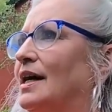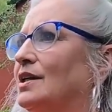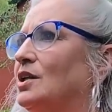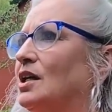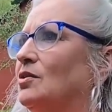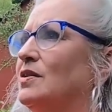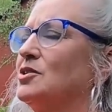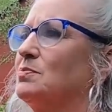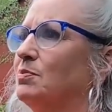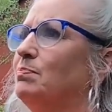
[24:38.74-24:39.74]
in color.
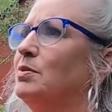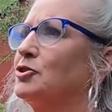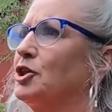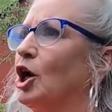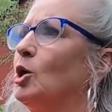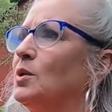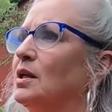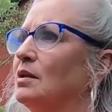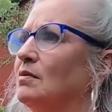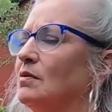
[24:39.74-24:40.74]
There's
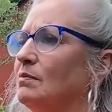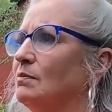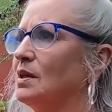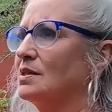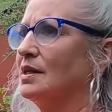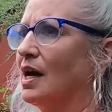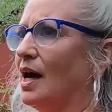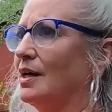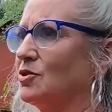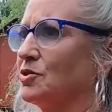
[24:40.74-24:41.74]
golden
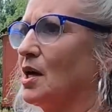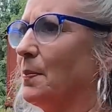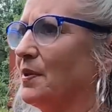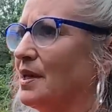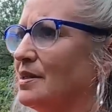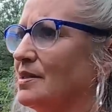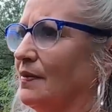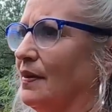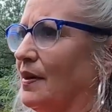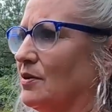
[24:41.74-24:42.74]
muscadines or scuppernins,
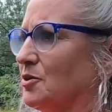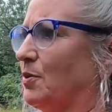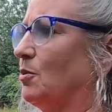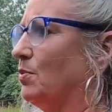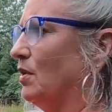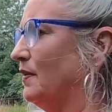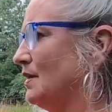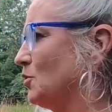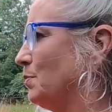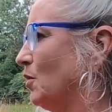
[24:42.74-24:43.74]
and then there's purple, and
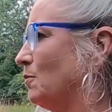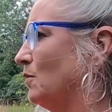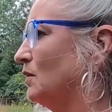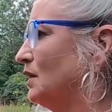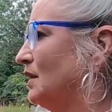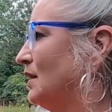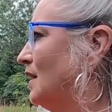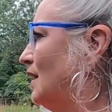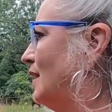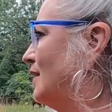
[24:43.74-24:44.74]
these are purple.
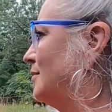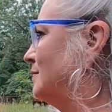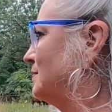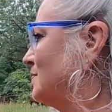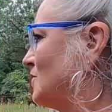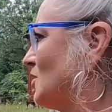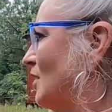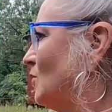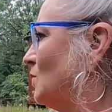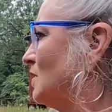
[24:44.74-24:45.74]

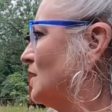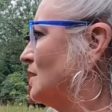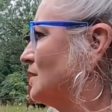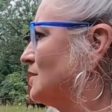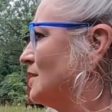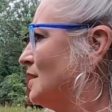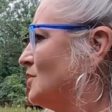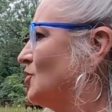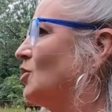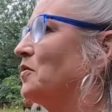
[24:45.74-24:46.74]
So
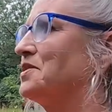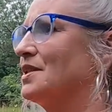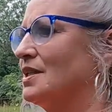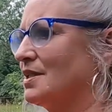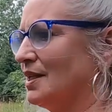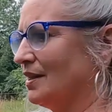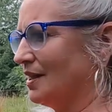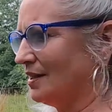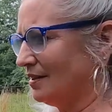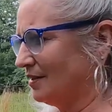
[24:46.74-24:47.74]
to whoever's listening
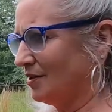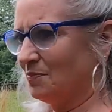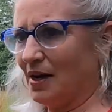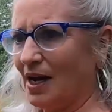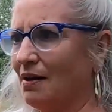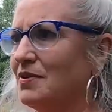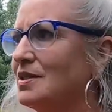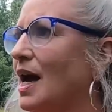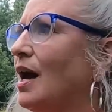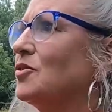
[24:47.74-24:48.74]
that may have
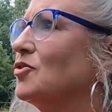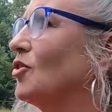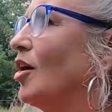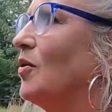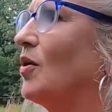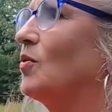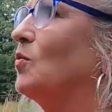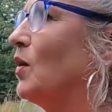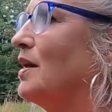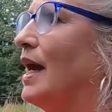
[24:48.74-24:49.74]
this house,
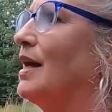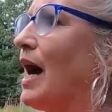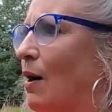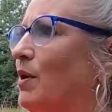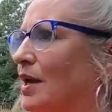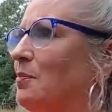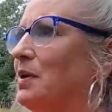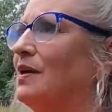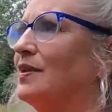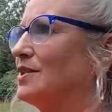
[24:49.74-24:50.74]
one day I want to come
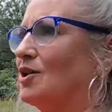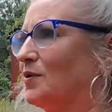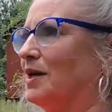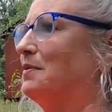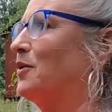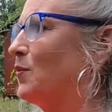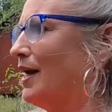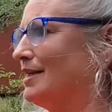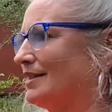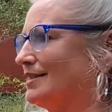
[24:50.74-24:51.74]
pick these. Don't let them go to
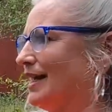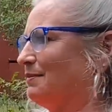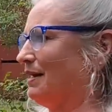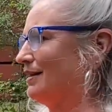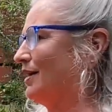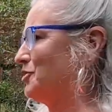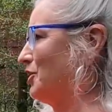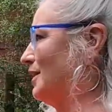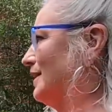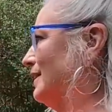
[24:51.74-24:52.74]
waste, because I can make a lot of
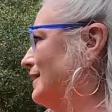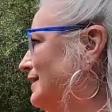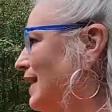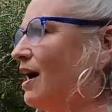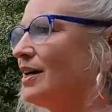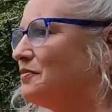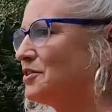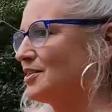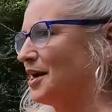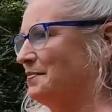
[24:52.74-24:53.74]
jelly. I'll give
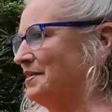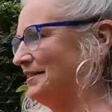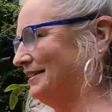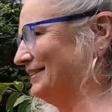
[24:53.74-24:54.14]
you some.